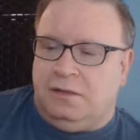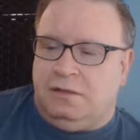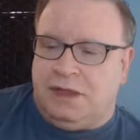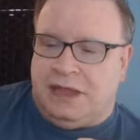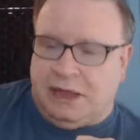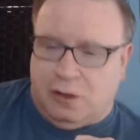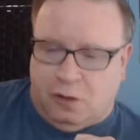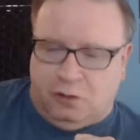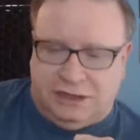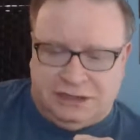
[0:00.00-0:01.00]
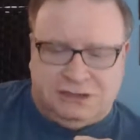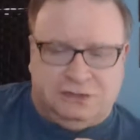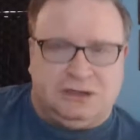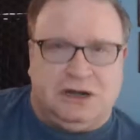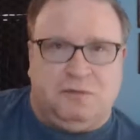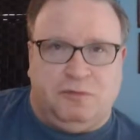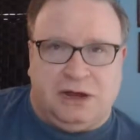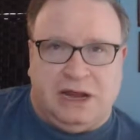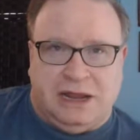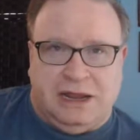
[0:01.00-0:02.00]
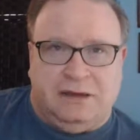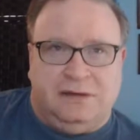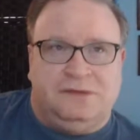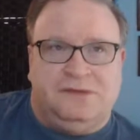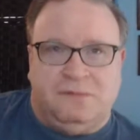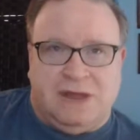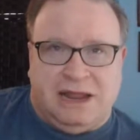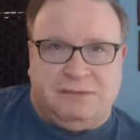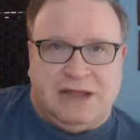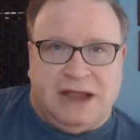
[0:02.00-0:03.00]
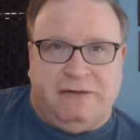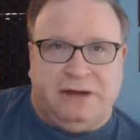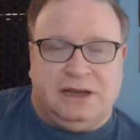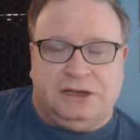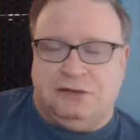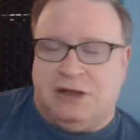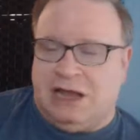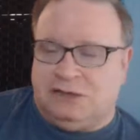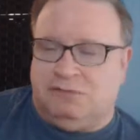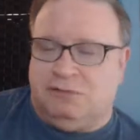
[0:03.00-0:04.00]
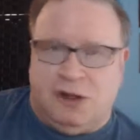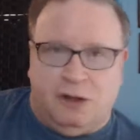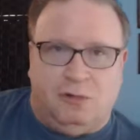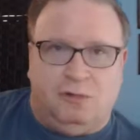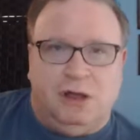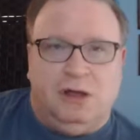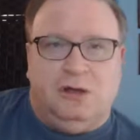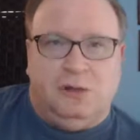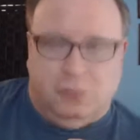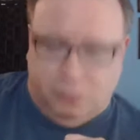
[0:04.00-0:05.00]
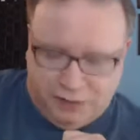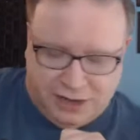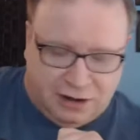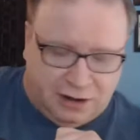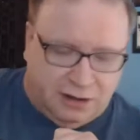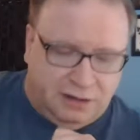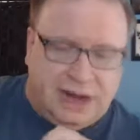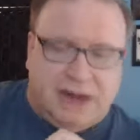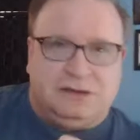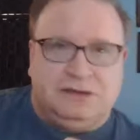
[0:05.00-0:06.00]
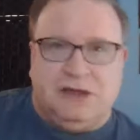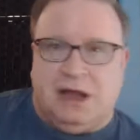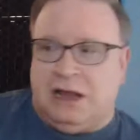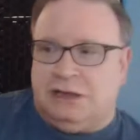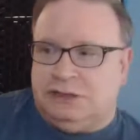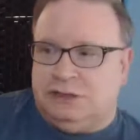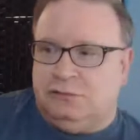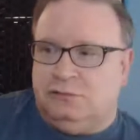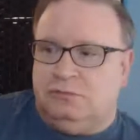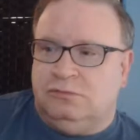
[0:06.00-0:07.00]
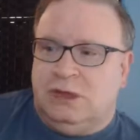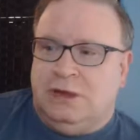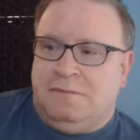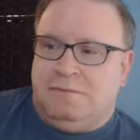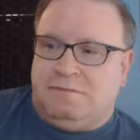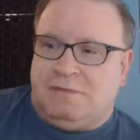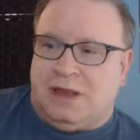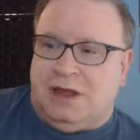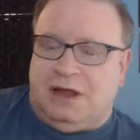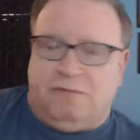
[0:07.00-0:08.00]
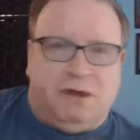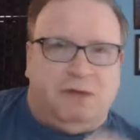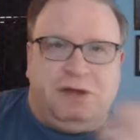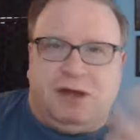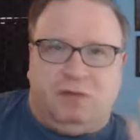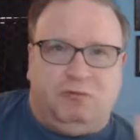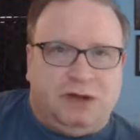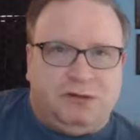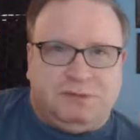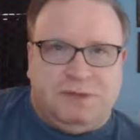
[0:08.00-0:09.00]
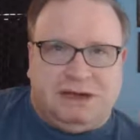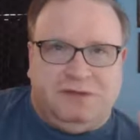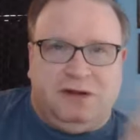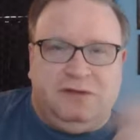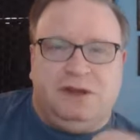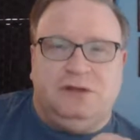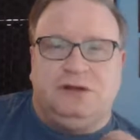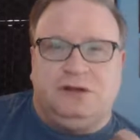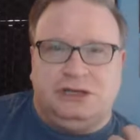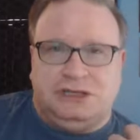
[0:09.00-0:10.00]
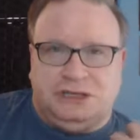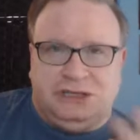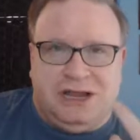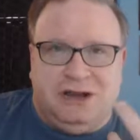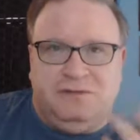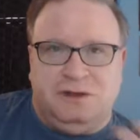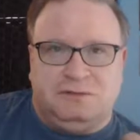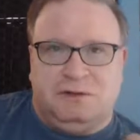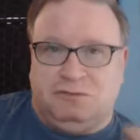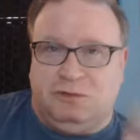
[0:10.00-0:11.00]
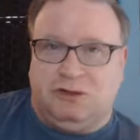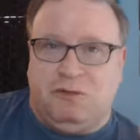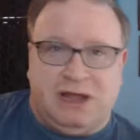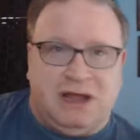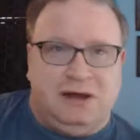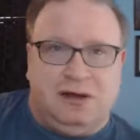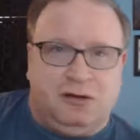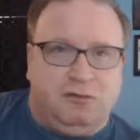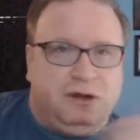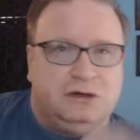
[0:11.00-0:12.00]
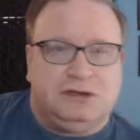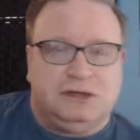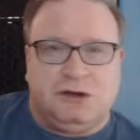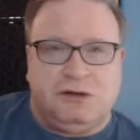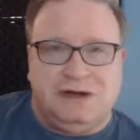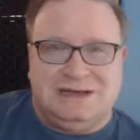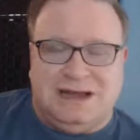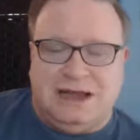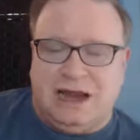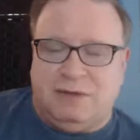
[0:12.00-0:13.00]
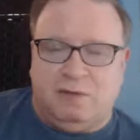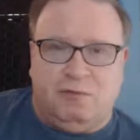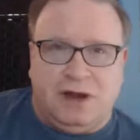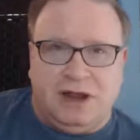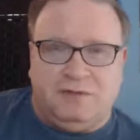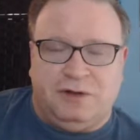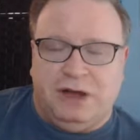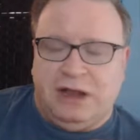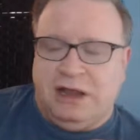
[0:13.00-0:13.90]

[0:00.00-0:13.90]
the goal is to start bringing in some name talent that you guys will know who they are and do whether we call them retrospective interviews or just interviews of what's going on in their careers at the current time or whatever.